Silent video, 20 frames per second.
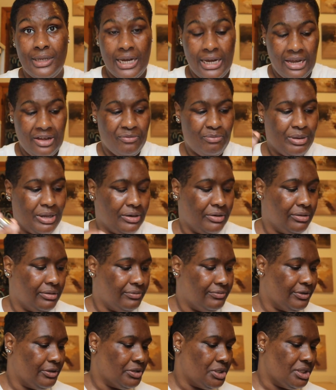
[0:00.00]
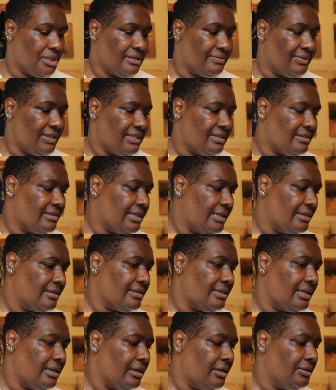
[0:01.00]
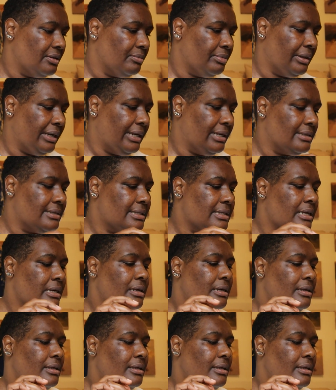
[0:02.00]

I have better versions of these things in other brands.